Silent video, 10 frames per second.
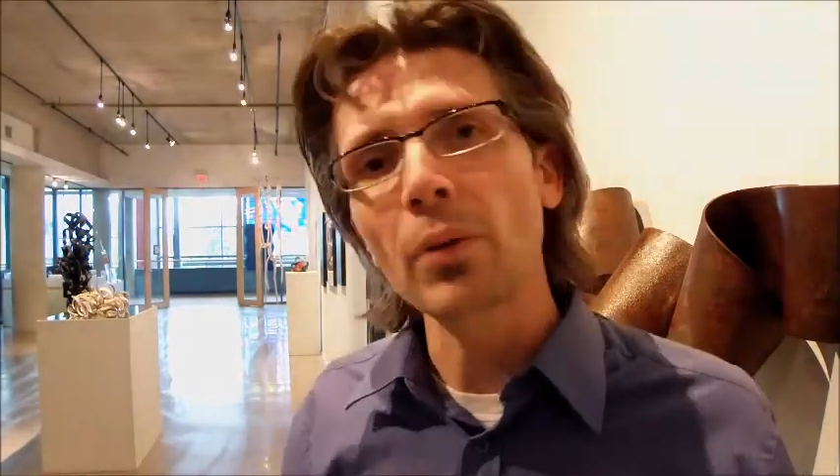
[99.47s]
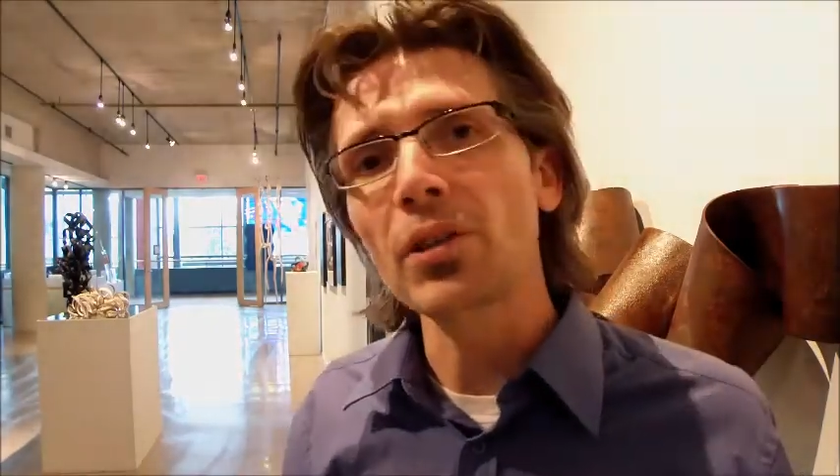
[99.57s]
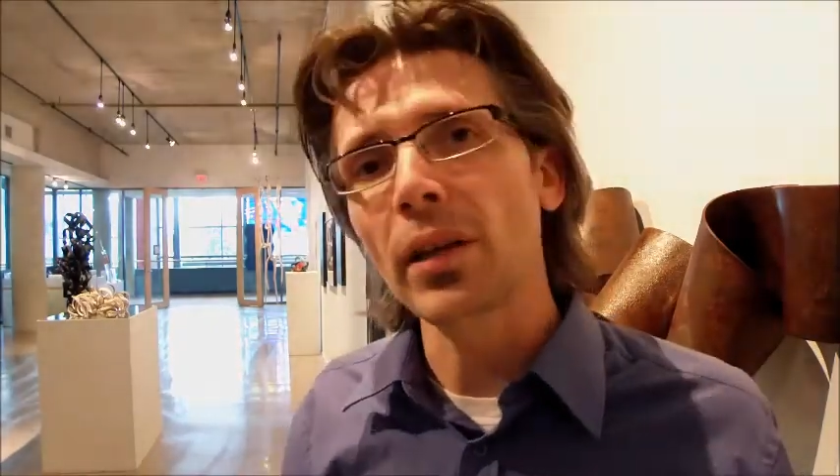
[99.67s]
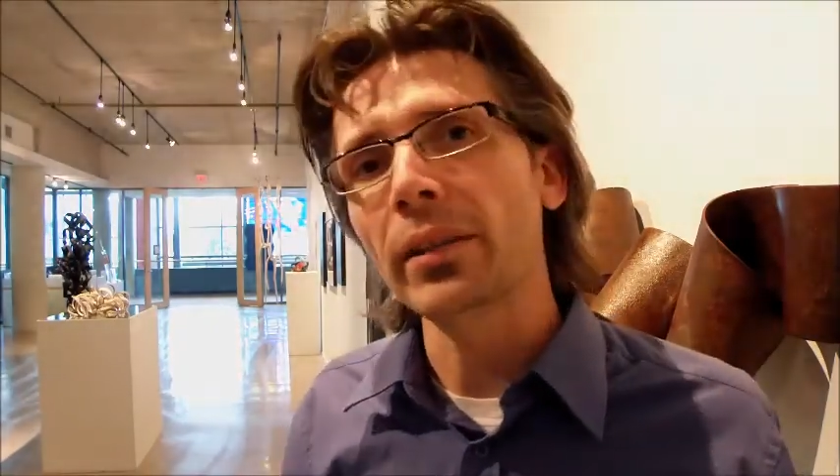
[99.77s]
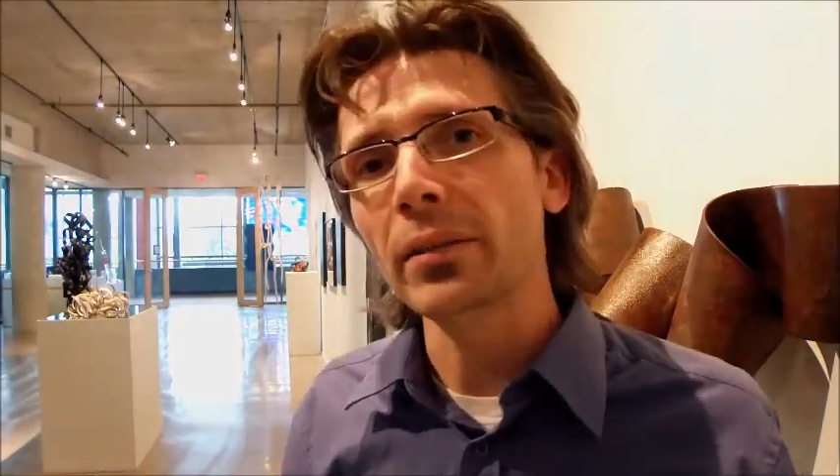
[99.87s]

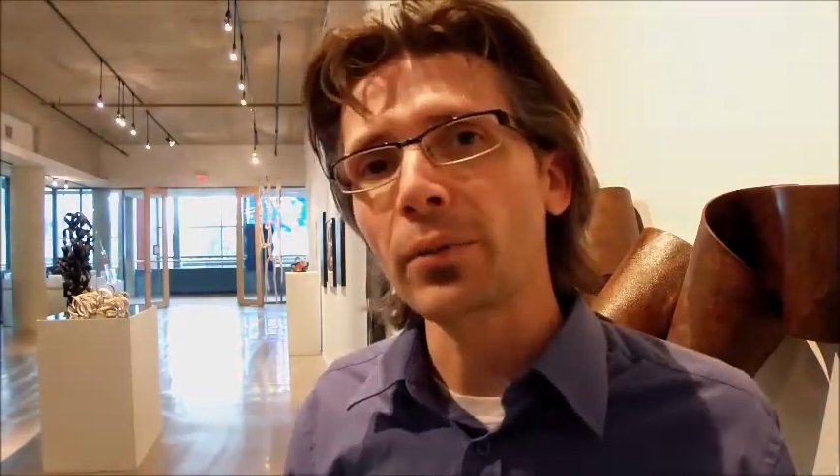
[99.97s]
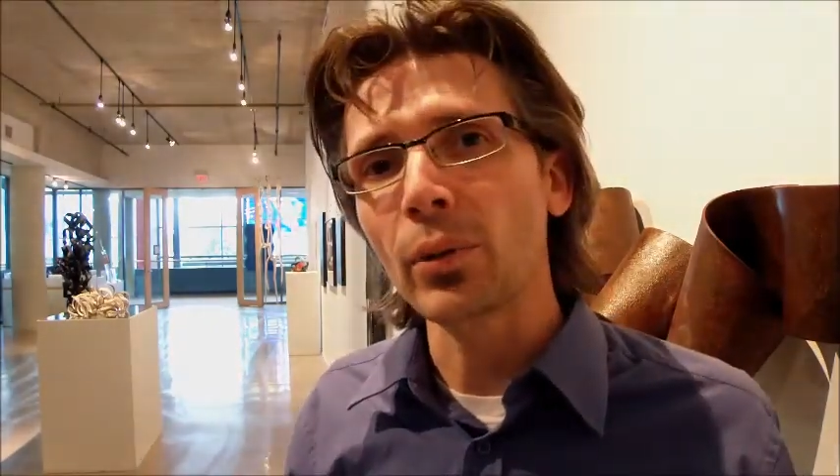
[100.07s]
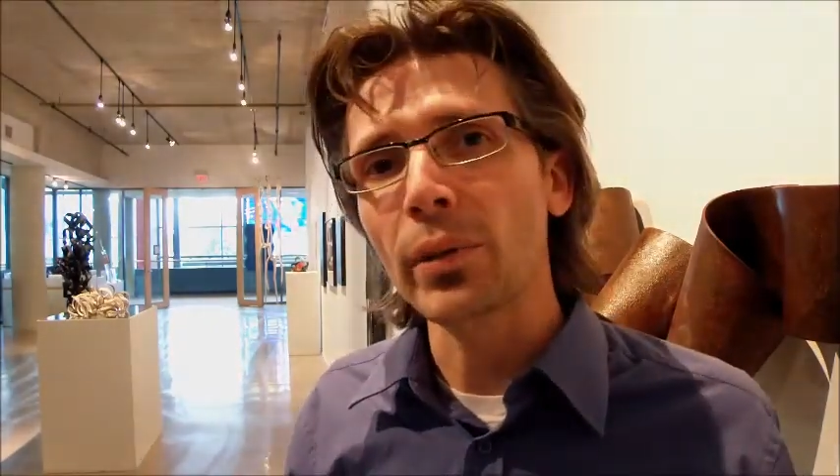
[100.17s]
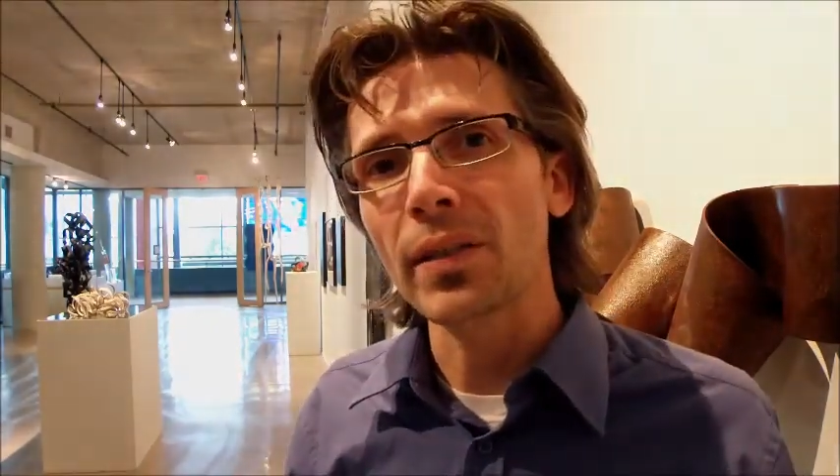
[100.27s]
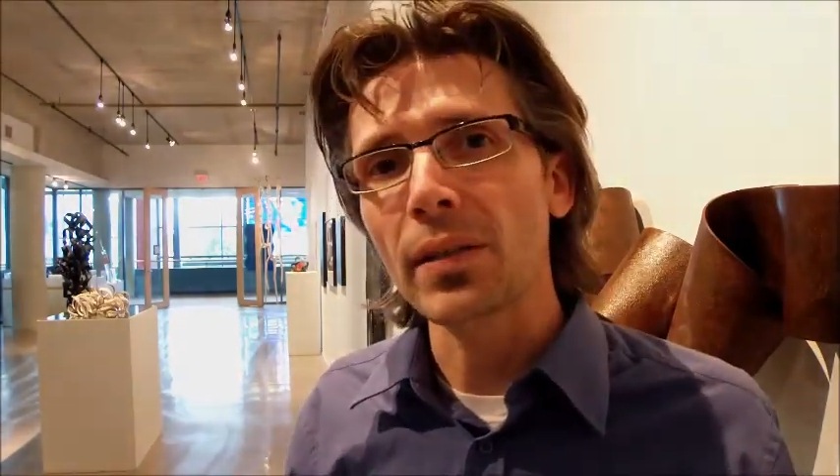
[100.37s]
outside
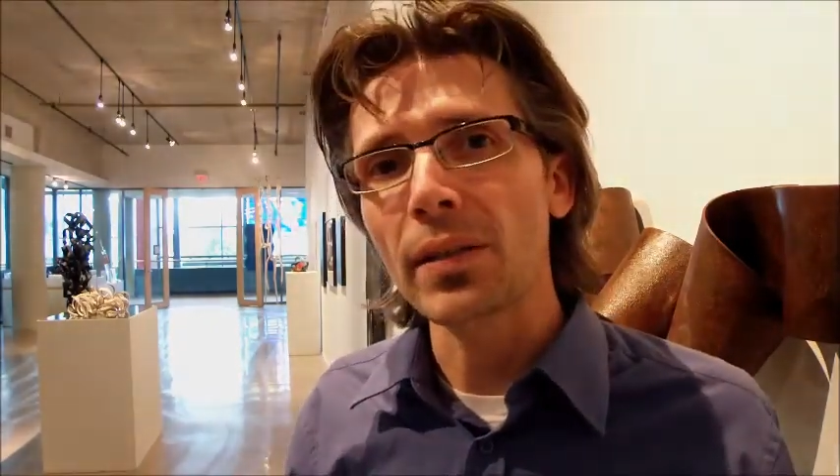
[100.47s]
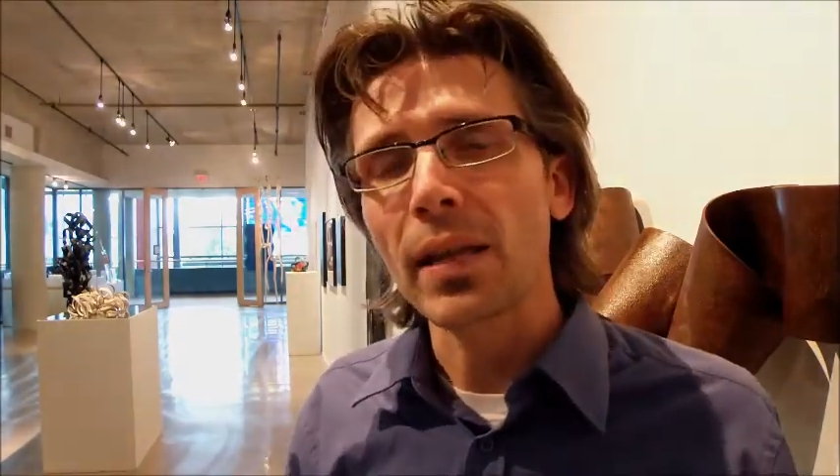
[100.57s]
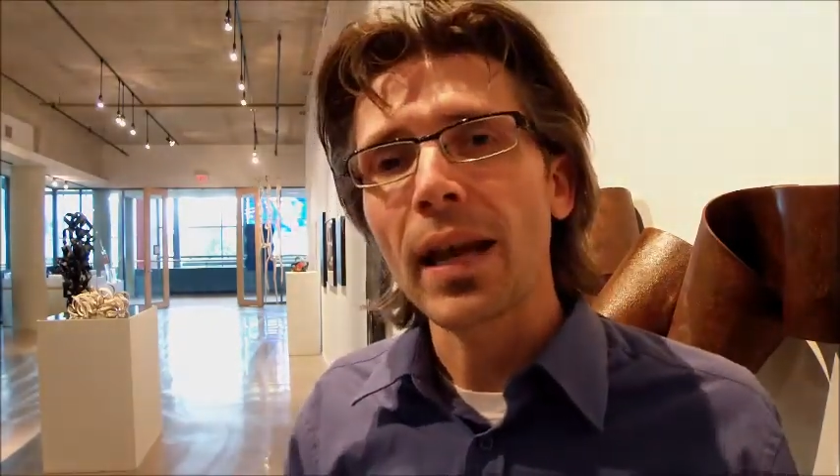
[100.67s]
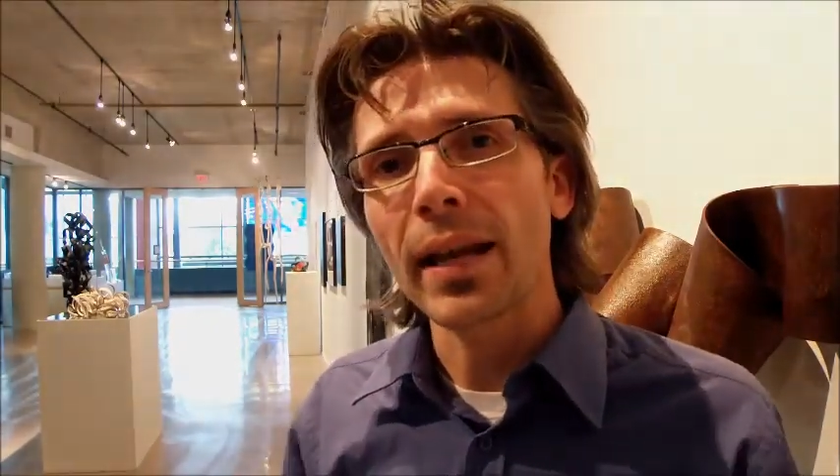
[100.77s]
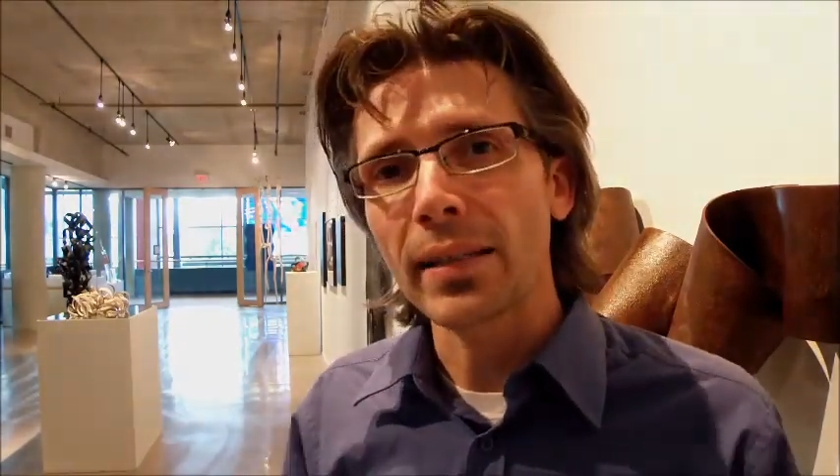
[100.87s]
influences
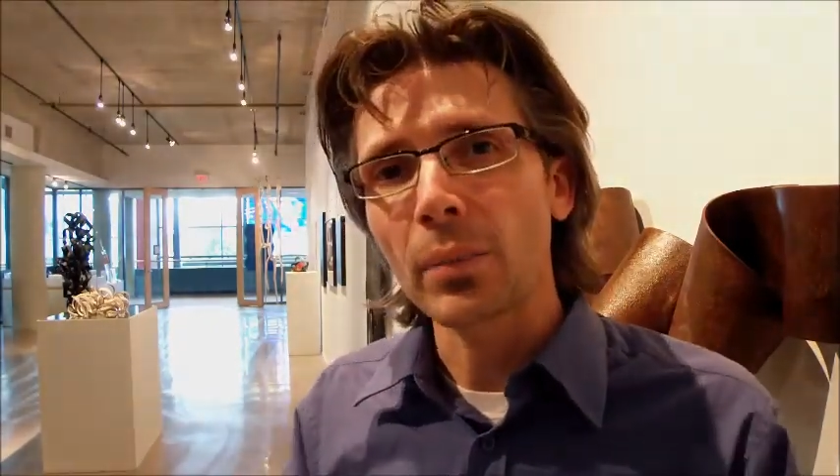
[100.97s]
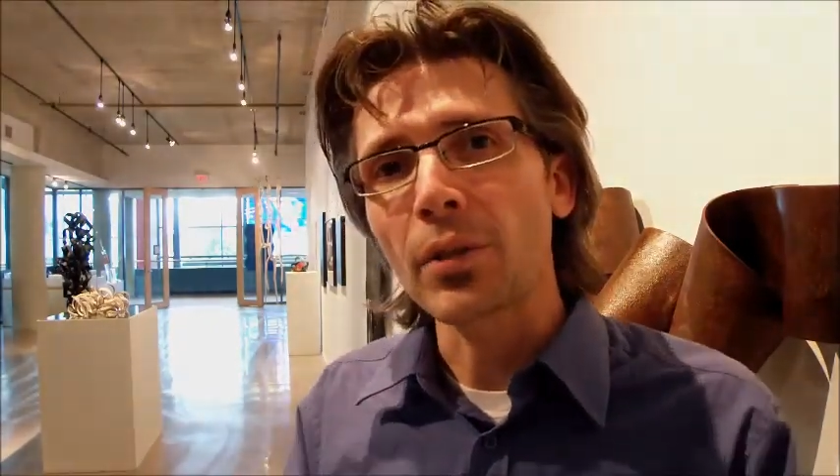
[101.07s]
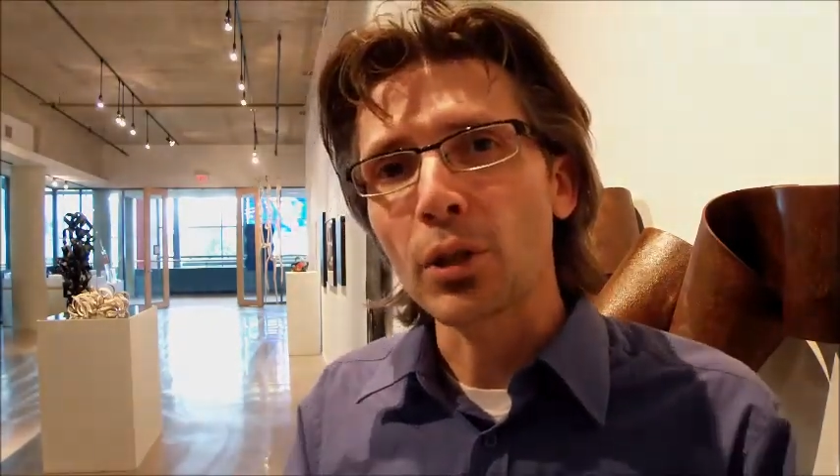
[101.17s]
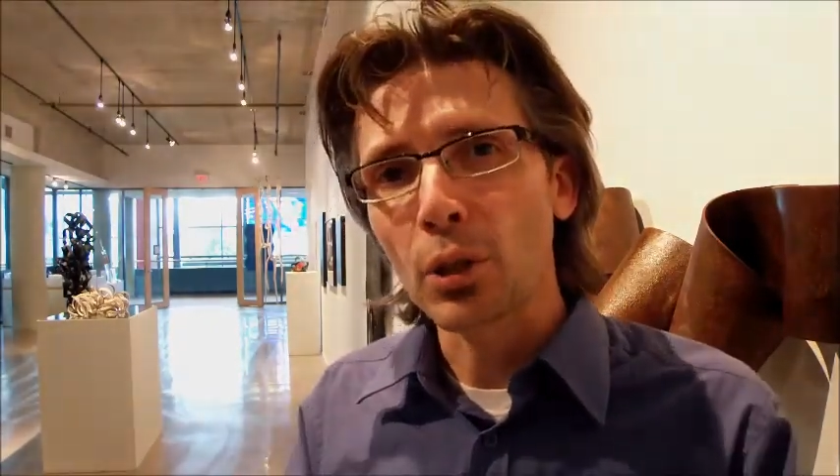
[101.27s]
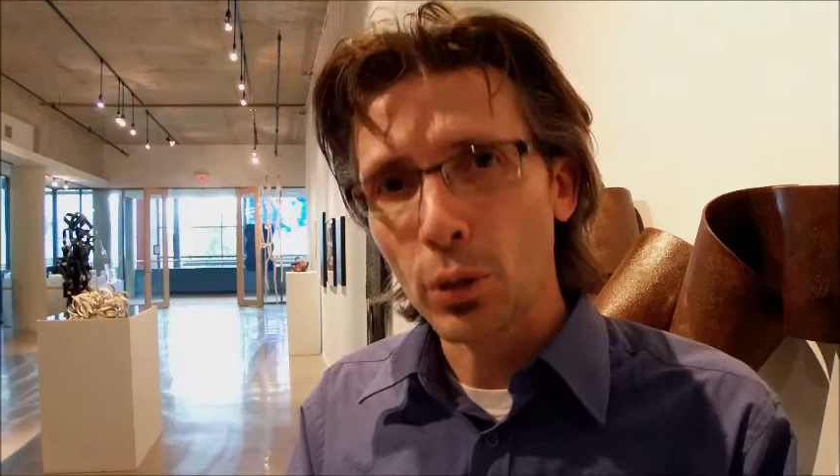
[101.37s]
except
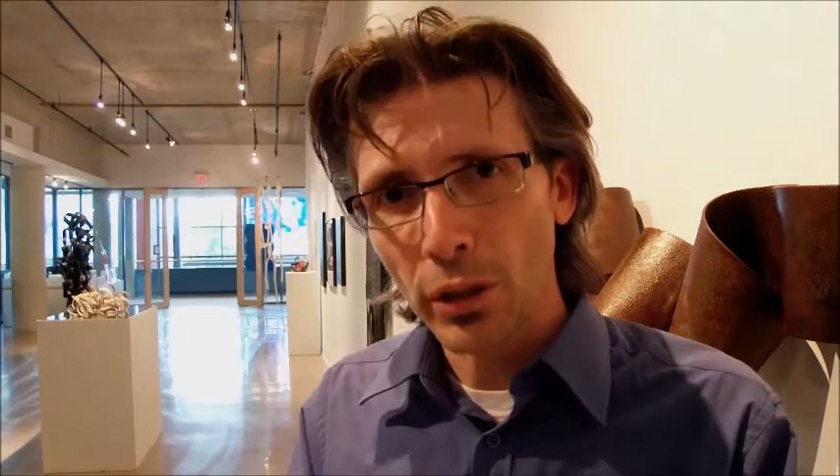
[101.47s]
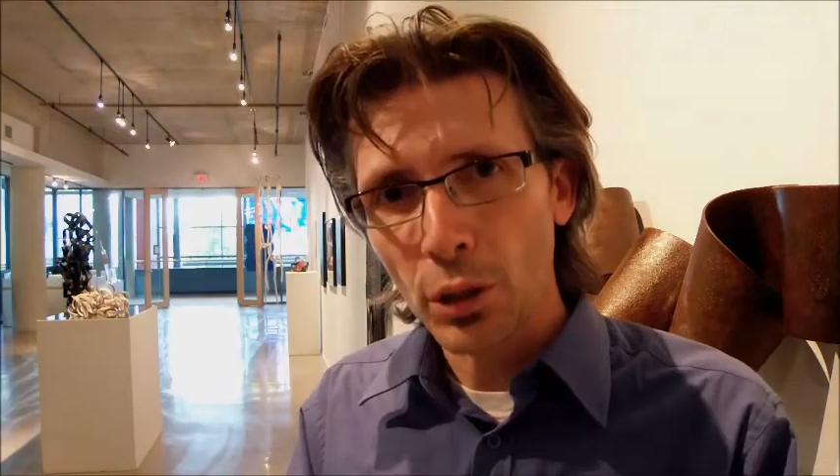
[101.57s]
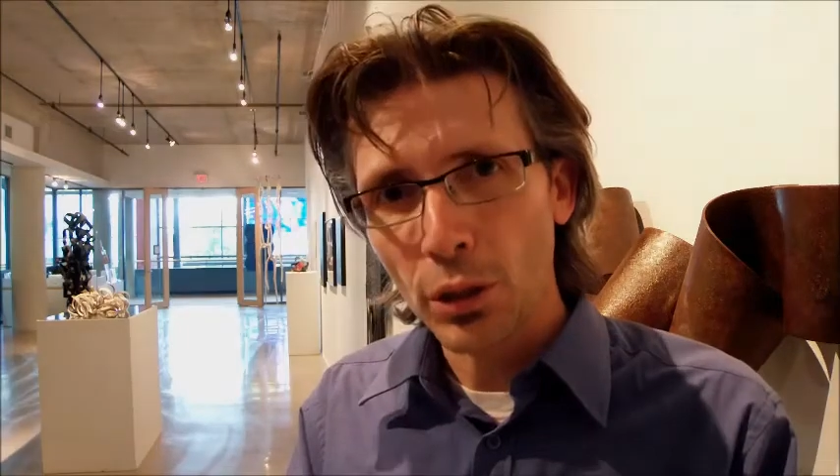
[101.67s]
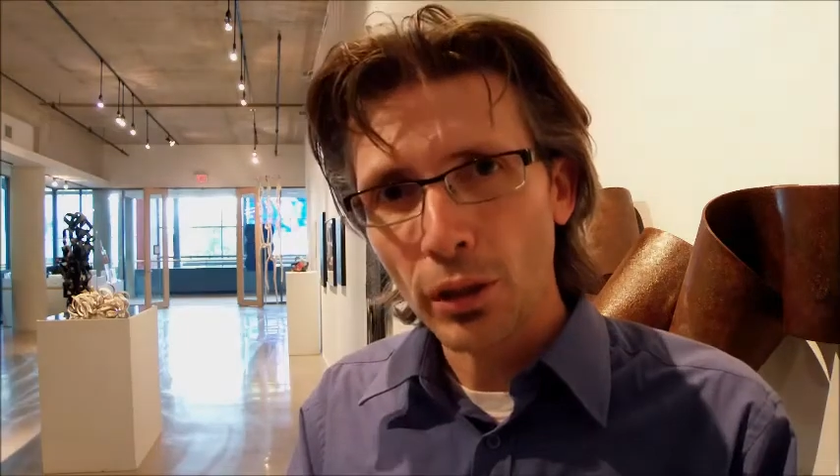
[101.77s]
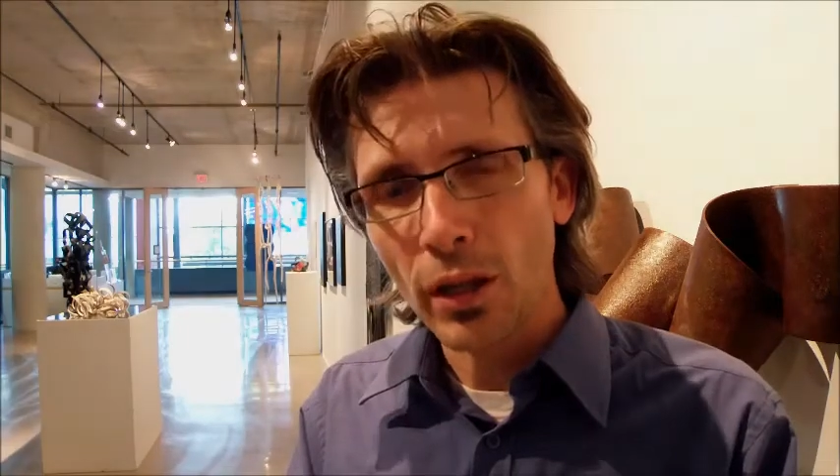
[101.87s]
the
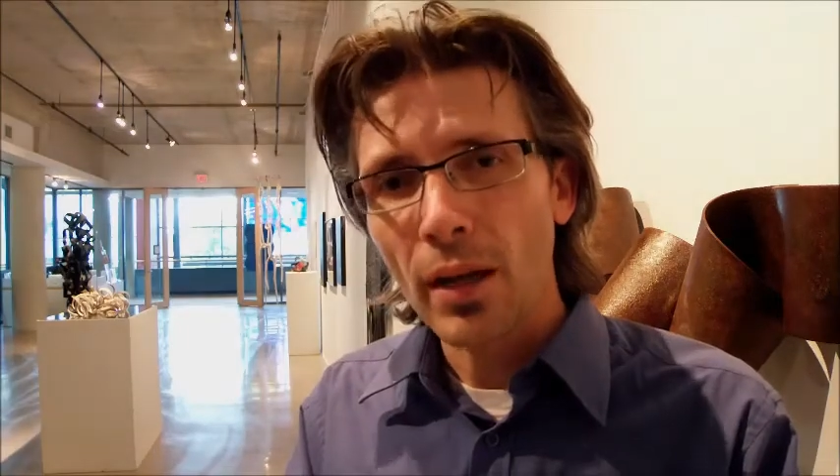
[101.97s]
structure